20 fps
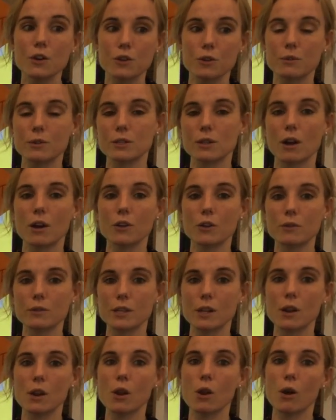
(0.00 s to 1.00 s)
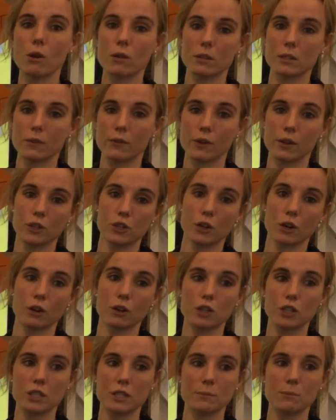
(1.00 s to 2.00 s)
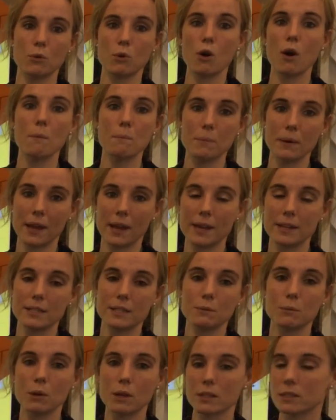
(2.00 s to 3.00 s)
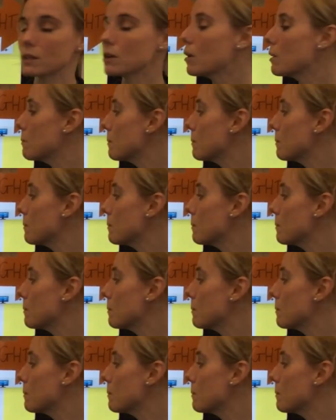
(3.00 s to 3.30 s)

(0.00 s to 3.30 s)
you start using lots of conjunctions and more complicated ones and